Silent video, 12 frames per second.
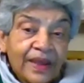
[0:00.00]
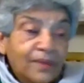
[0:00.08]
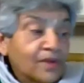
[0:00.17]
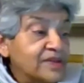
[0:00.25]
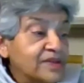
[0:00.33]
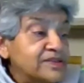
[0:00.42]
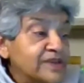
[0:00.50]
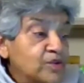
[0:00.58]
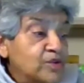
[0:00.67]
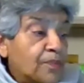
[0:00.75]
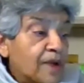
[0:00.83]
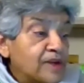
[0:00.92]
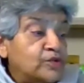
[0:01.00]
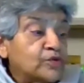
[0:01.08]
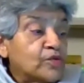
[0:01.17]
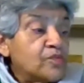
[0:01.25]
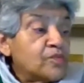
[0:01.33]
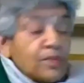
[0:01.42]
Because they said your price should
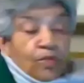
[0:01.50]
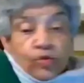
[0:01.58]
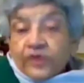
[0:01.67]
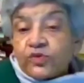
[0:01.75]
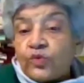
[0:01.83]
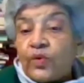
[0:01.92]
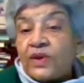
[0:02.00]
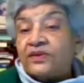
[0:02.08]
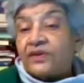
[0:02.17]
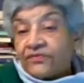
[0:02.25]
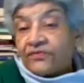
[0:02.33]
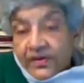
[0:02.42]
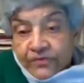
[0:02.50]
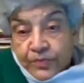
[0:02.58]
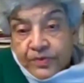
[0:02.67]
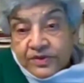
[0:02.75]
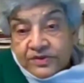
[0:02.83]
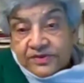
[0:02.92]
not be more than 235
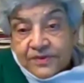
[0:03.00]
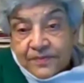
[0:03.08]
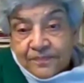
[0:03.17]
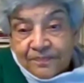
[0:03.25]
rupees.